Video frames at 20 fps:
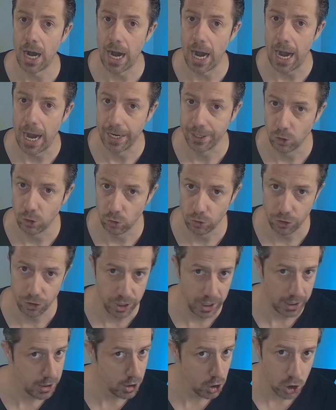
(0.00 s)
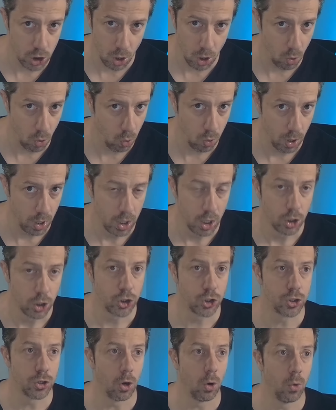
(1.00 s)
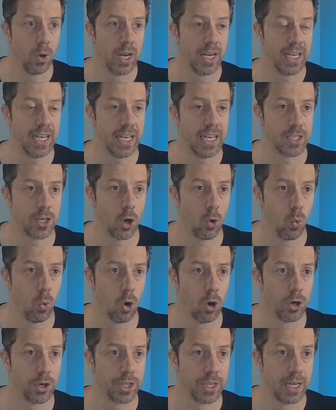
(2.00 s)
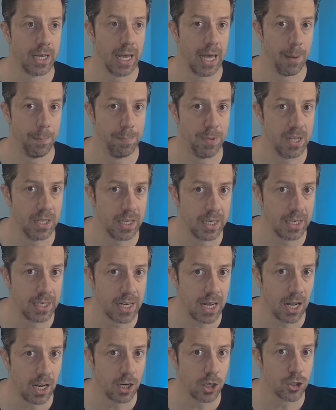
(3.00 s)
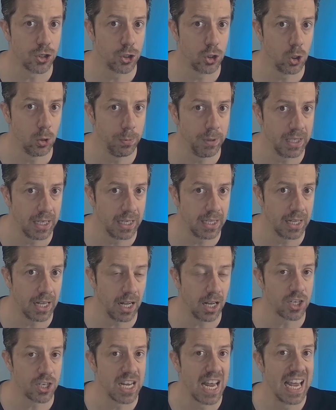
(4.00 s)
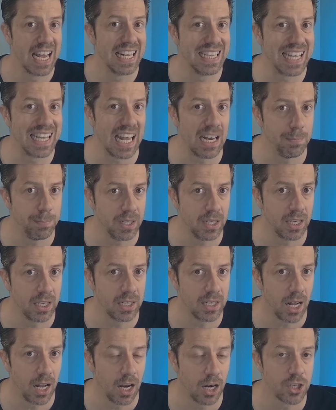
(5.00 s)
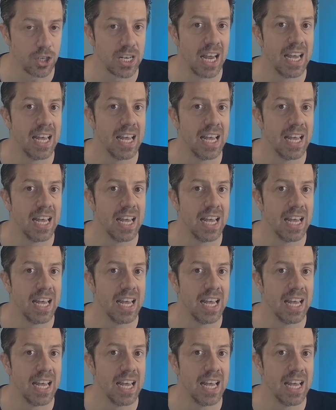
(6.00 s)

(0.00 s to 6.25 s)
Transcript: I don't think so. So is it worth $1 billion, $2 billion, $10 billion?